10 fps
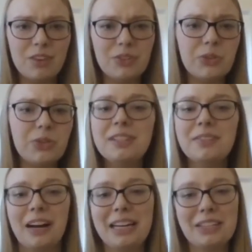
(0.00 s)
So this
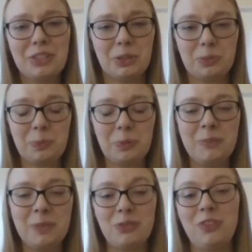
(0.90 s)
advisor
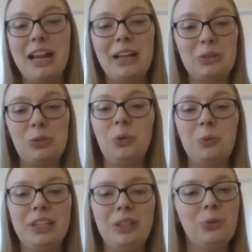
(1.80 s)
pretty much flat out told
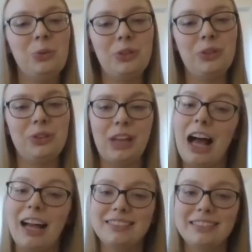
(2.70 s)
me, you will
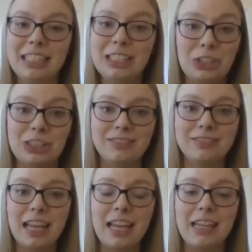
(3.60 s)
not intern
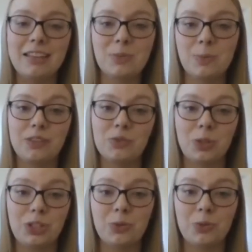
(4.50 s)
in spring of
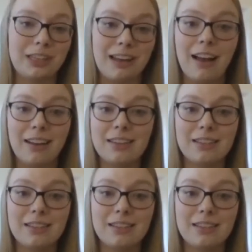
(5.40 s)
2020, not in a